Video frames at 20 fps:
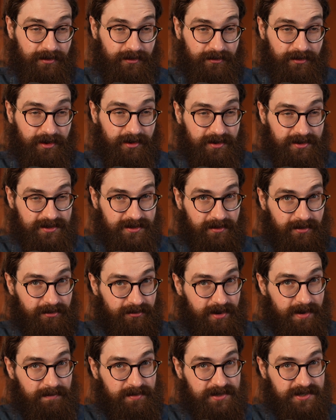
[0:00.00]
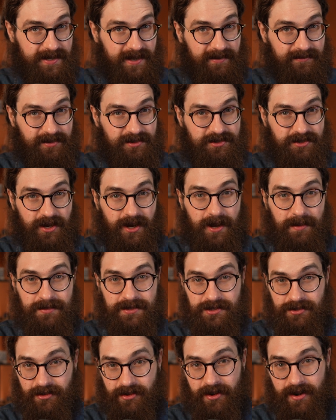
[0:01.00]
you focus on 3% of the
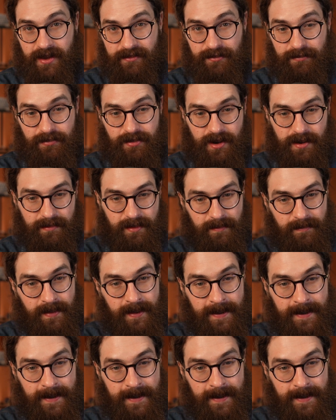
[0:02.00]
jobs, you're gonna have a problem.